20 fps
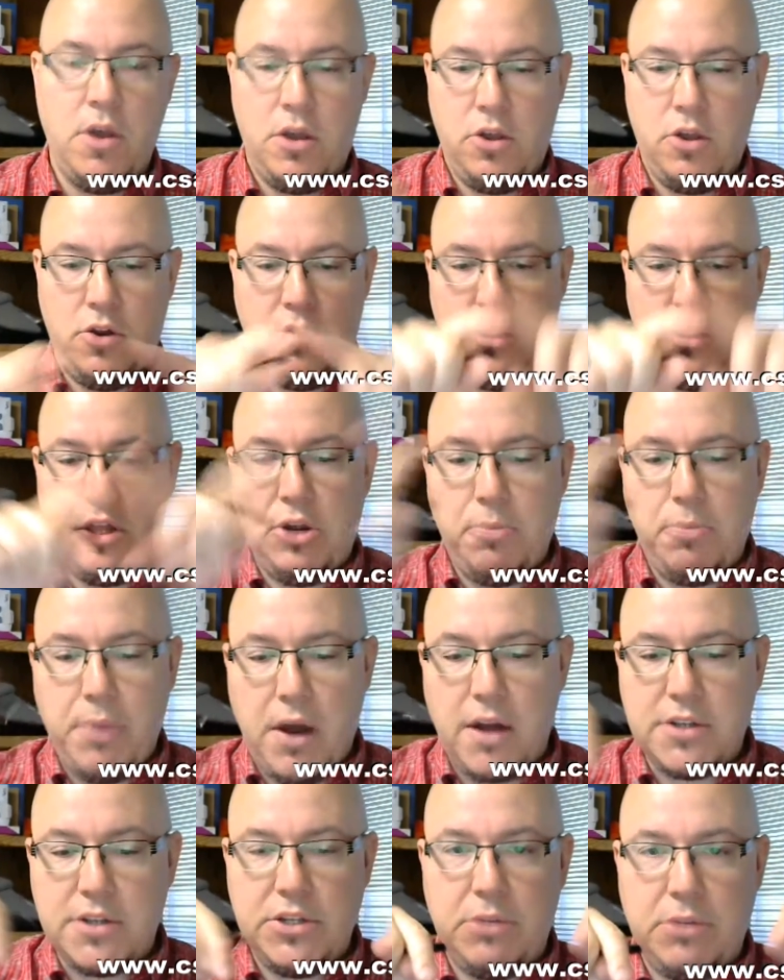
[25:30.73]
You know, a little
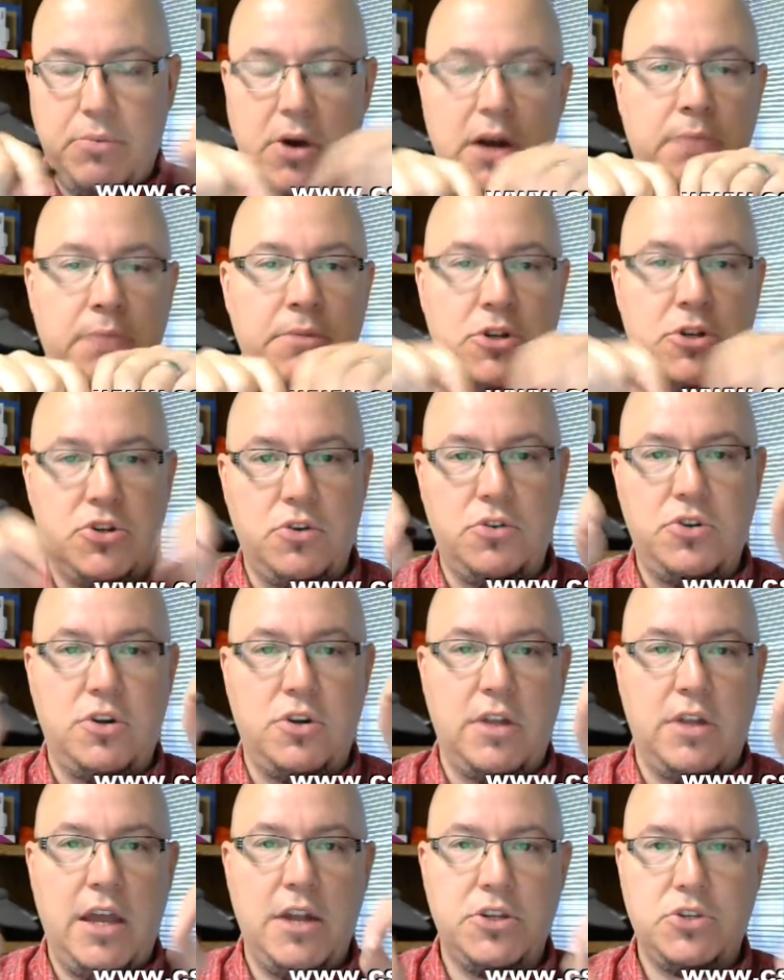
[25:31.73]
box at the bottom that shows
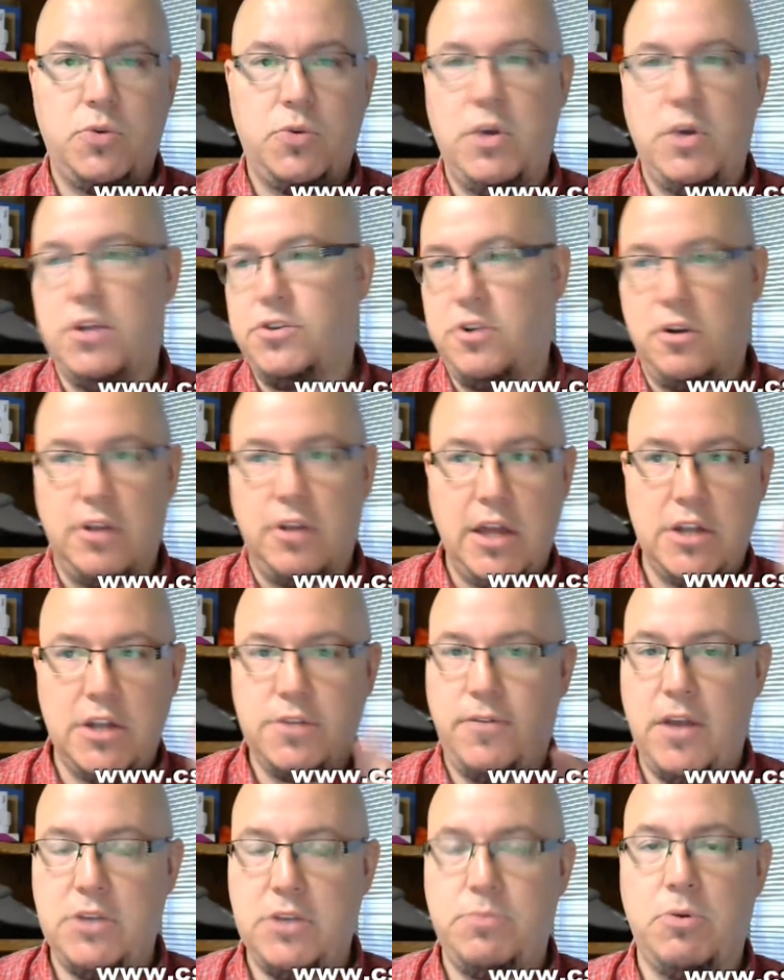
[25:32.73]
your latest tweets or your
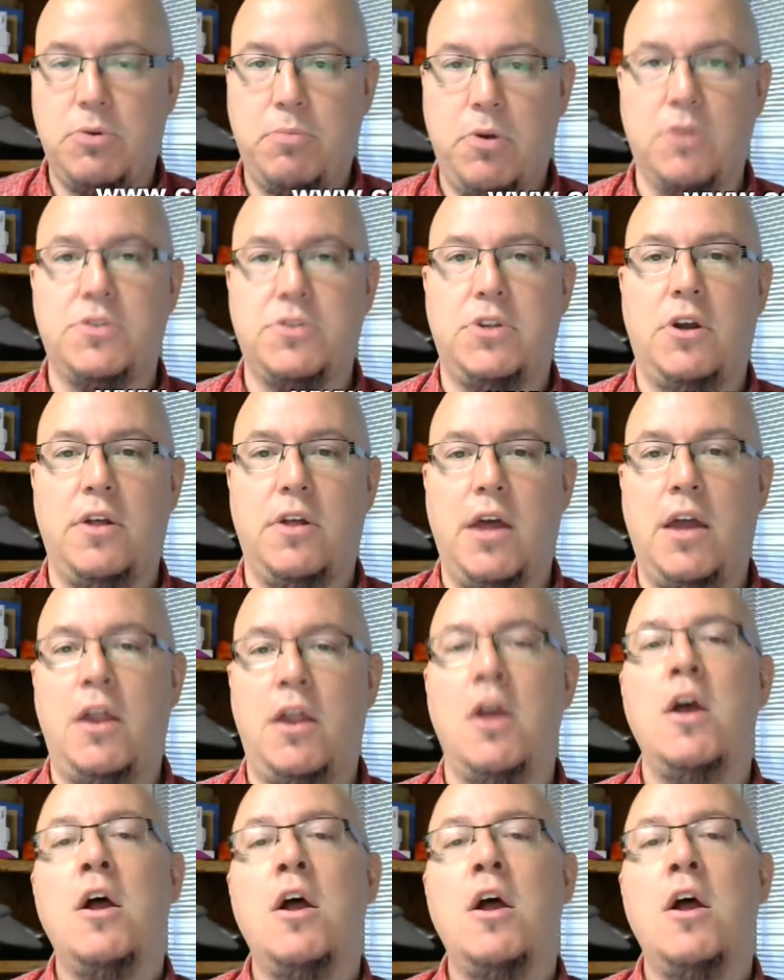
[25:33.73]
latest Facebook posts and all that.